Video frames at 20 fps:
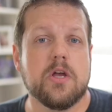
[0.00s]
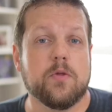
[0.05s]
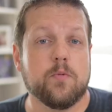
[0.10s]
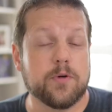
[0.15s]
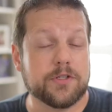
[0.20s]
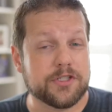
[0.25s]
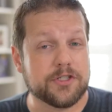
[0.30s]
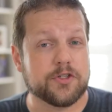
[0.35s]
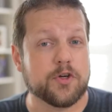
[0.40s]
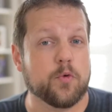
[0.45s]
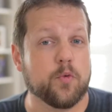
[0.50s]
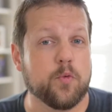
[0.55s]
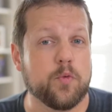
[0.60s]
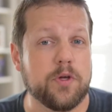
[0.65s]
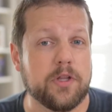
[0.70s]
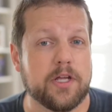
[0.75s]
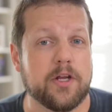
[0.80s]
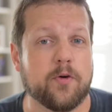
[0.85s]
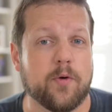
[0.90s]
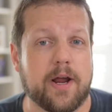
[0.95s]
which is a
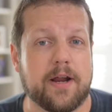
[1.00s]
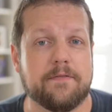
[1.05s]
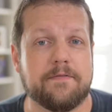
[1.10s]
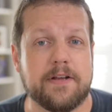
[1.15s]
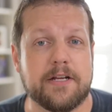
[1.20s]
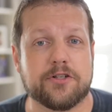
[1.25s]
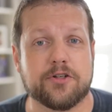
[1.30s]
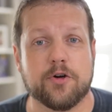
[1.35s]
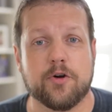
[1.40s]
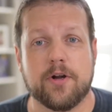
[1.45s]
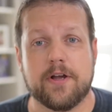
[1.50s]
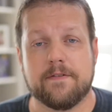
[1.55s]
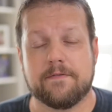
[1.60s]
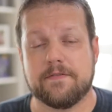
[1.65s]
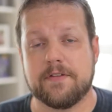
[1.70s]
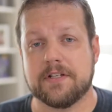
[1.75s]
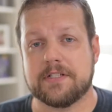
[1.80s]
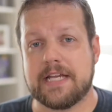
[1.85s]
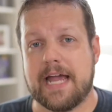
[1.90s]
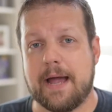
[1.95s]
really great feature if
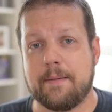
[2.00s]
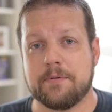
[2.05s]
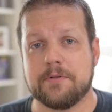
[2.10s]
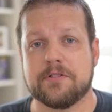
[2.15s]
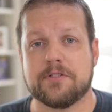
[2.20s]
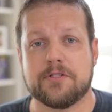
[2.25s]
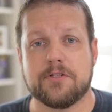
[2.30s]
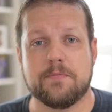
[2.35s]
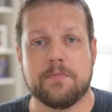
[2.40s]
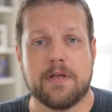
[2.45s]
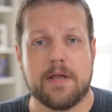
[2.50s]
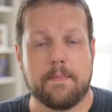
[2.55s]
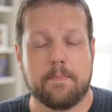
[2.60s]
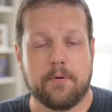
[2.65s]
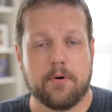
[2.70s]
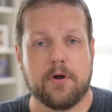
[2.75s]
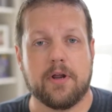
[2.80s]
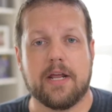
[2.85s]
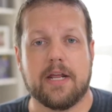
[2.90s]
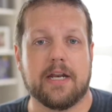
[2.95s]
this happens to be
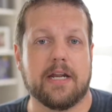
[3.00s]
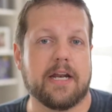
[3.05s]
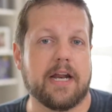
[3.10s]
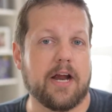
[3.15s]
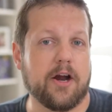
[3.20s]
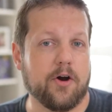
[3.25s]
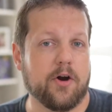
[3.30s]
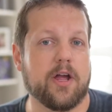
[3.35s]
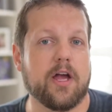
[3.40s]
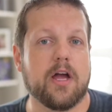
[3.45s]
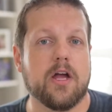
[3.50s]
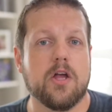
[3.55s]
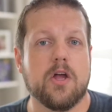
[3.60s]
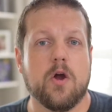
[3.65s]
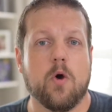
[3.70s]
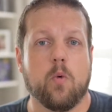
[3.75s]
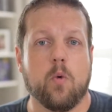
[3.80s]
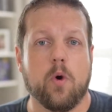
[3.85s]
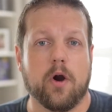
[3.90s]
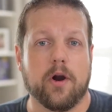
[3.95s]
put in an area
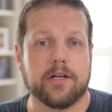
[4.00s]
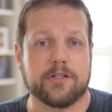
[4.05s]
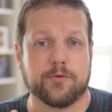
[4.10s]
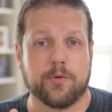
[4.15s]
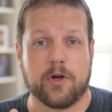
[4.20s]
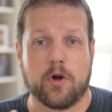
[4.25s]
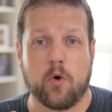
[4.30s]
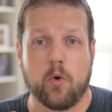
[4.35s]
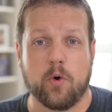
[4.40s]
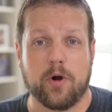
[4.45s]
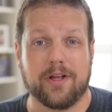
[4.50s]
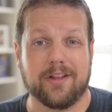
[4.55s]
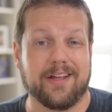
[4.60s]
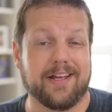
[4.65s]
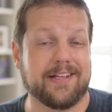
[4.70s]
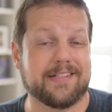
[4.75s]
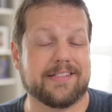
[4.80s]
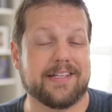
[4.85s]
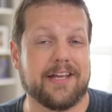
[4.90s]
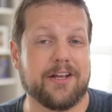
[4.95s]
where it's recording,
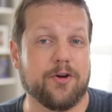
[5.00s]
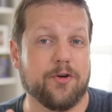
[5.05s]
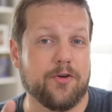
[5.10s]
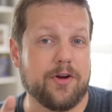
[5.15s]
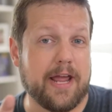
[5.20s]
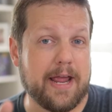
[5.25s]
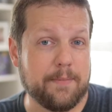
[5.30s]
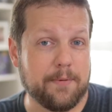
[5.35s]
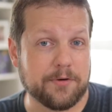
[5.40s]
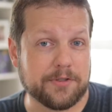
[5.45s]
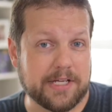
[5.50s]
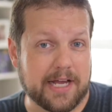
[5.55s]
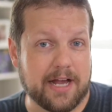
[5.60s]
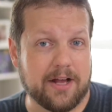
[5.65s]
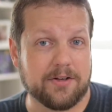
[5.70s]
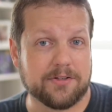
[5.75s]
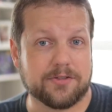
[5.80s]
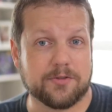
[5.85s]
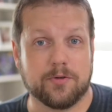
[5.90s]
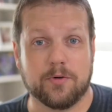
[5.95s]
like say your neighbor's
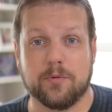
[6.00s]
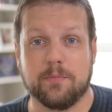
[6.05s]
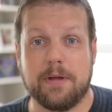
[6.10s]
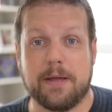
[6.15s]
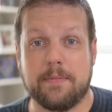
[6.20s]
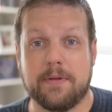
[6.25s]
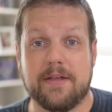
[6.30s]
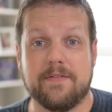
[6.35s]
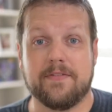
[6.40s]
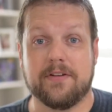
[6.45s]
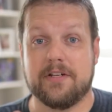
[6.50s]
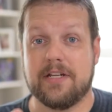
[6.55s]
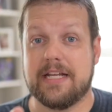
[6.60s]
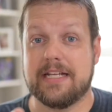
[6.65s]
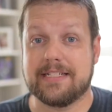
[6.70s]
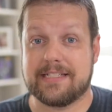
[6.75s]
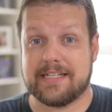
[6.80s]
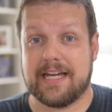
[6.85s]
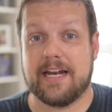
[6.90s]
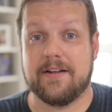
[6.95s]
house or maybe even
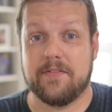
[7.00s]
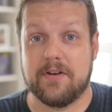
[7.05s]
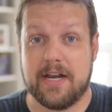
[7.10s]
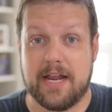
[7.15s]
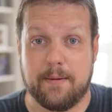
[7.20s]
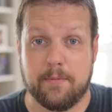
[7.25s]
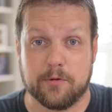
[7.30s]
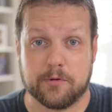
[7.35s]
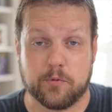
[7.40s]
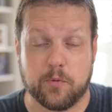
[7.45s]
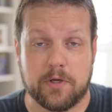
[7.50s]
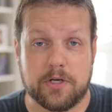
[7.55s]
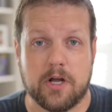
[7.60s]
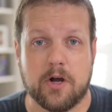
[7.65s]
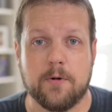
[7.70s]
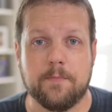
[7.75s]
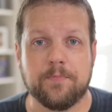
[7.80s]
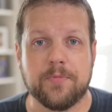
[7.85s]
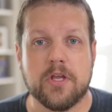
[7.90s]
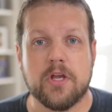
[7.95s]
inside of a neighbor's
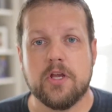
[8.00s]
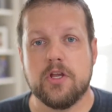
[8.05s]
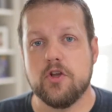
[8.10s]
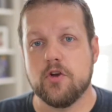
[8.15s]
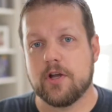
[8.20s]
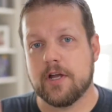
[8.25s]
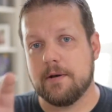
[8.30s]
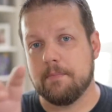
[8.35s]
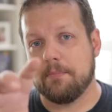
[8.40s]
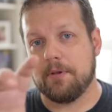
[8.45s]
window. You can